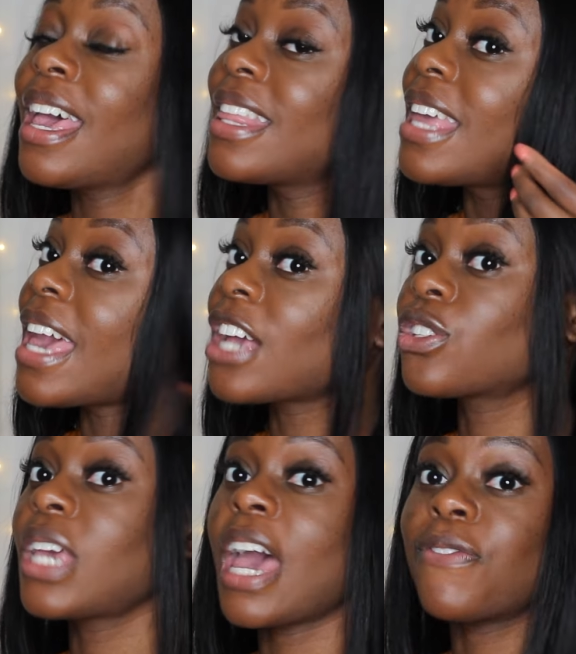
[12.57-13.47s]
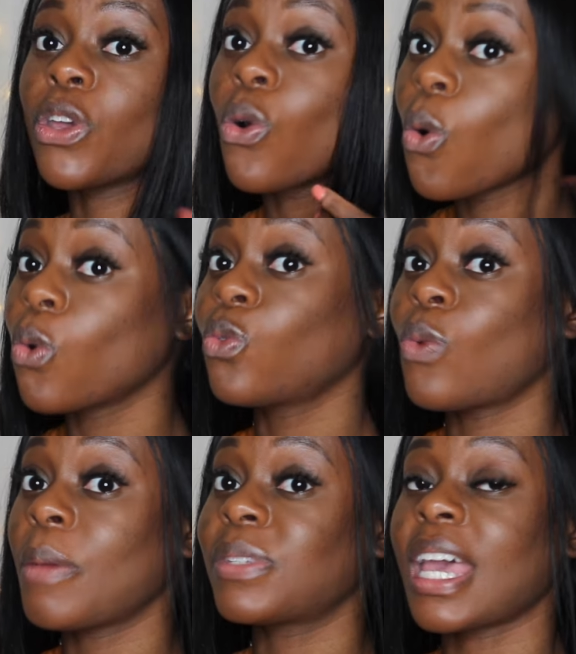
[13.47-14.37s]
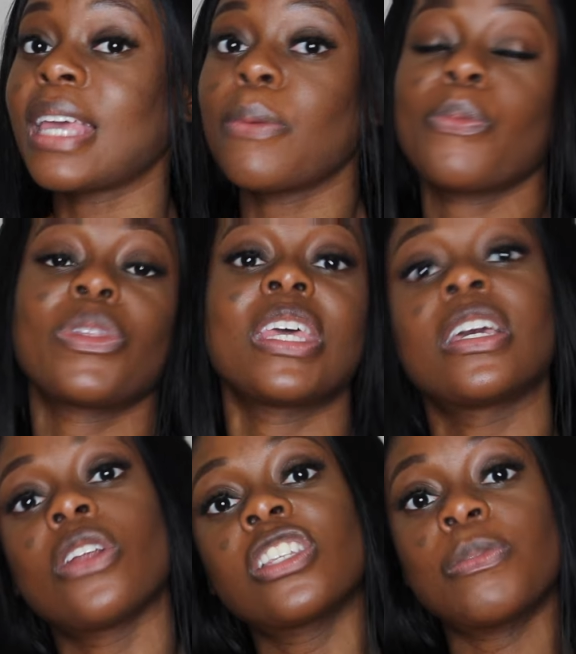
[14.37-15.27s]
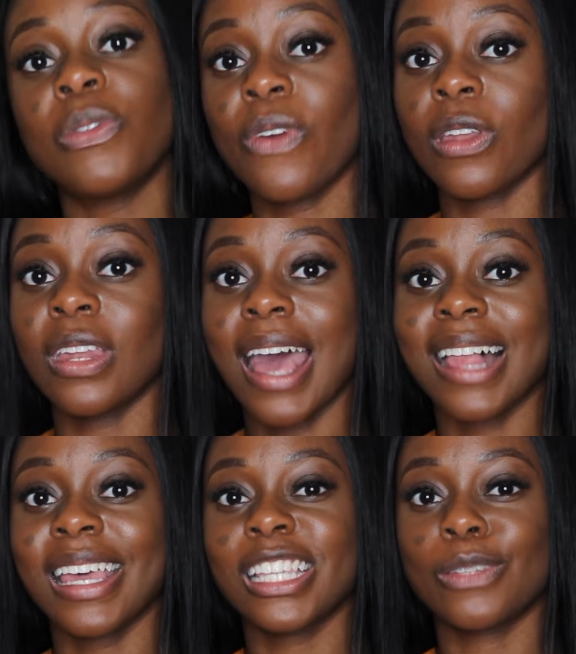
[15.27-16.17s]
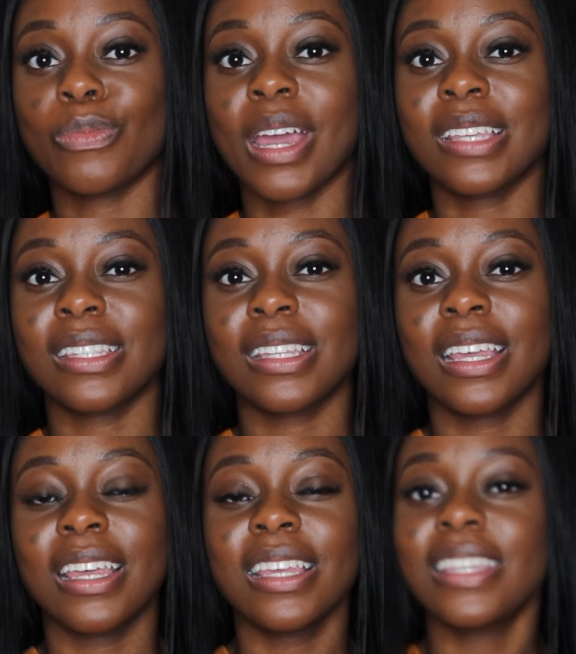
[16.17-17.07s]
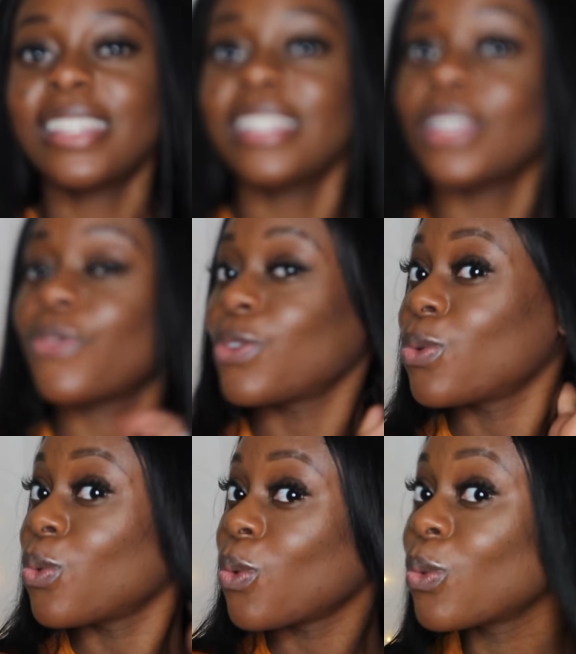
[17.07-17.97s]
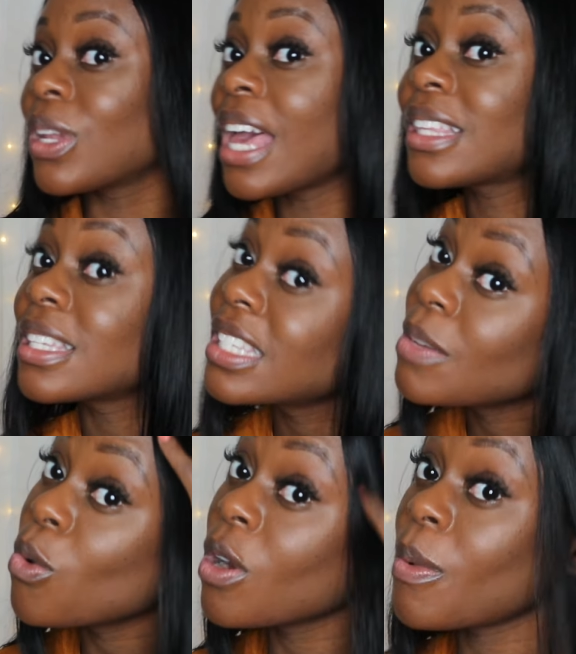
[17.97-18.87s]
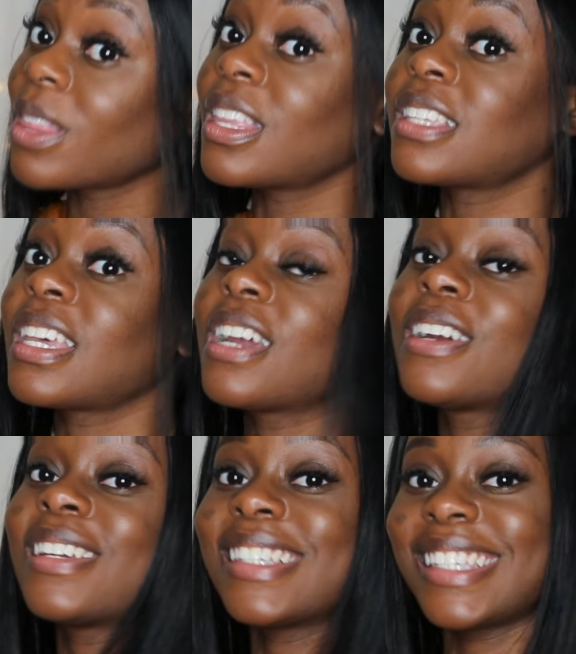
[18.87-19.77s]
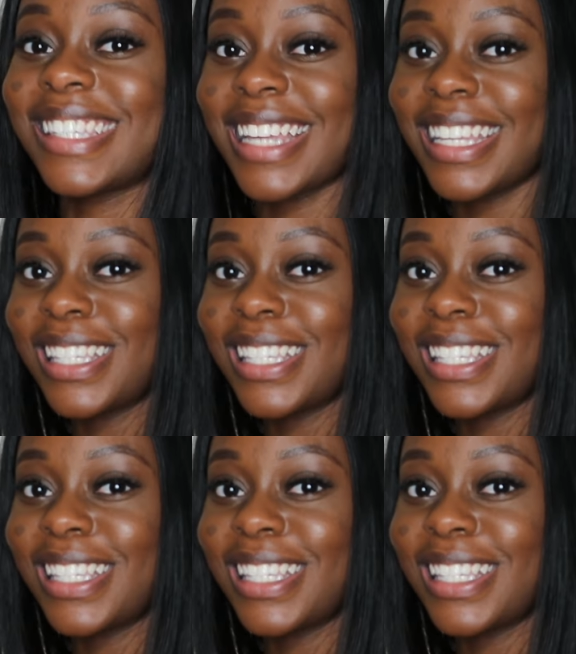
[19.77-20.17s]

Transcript: They actually have their own website, but they can also be found on AliExpress. So if you would like to see more about this hair, stay